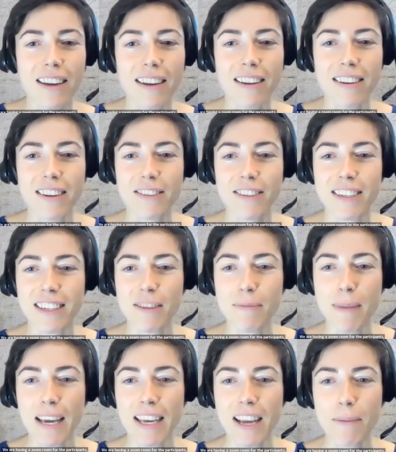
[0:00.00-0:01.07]
uh, critical
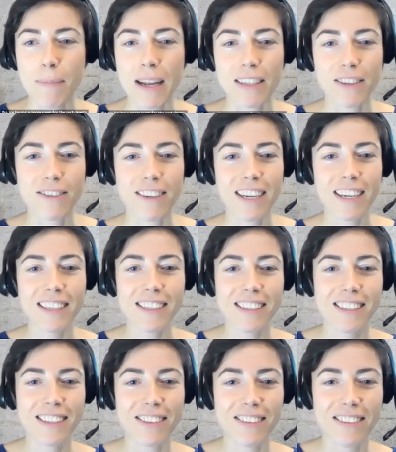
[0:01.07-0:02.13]
making mentoring.
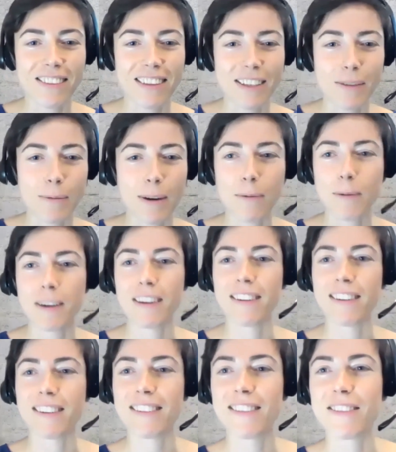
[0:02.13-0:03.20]
So that's why
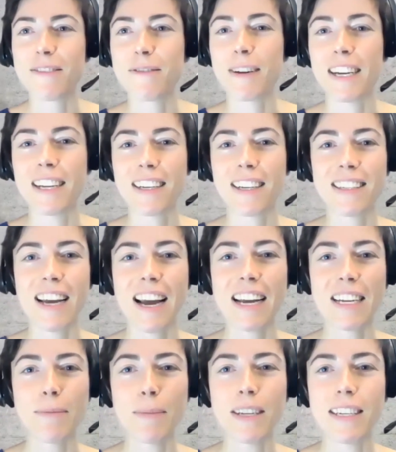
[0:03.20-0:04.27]
we're waiting a
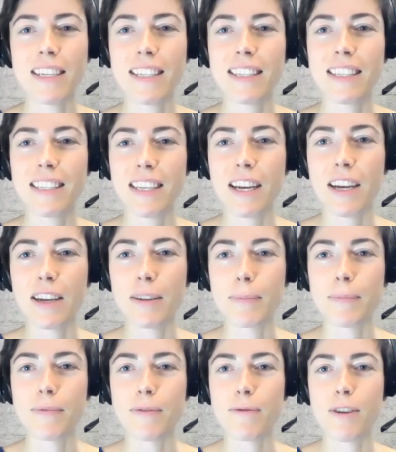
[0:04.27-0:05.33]
tiny minute
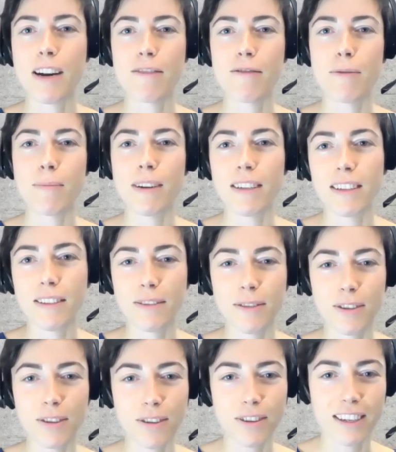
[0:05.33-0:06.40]
um, for everybody to
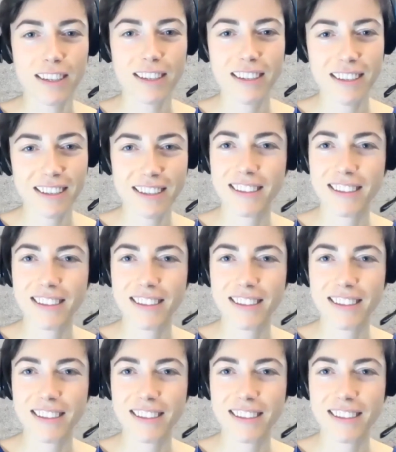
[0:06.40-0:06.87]
join.